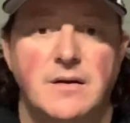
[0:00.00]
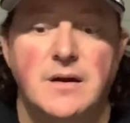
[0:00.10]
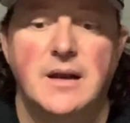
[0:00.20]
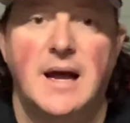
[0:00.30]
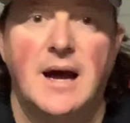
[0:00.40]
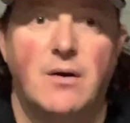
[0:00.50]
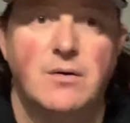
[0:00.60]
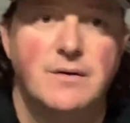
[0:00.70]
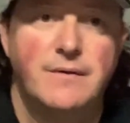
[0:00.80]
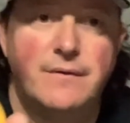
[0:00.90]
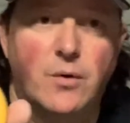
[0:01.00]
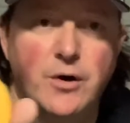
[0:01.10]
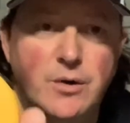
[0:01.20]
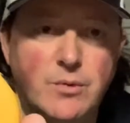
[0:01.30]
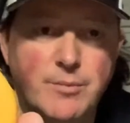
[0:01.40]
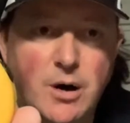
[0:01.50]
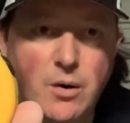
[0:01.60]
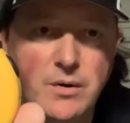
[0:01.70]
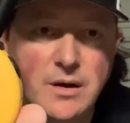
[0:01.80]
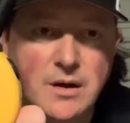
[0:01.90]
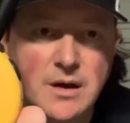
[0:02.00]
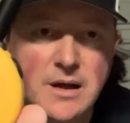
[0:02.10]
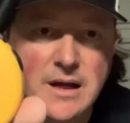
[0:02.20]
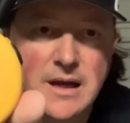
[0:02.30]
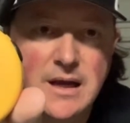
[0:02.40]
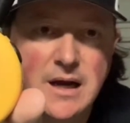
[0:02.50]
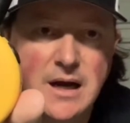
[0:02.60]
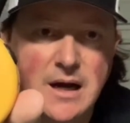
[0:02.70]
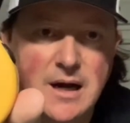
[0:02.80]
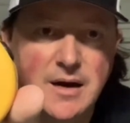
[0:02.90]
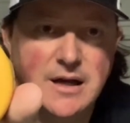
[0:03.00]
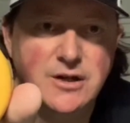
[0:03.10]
Now, for your remote, it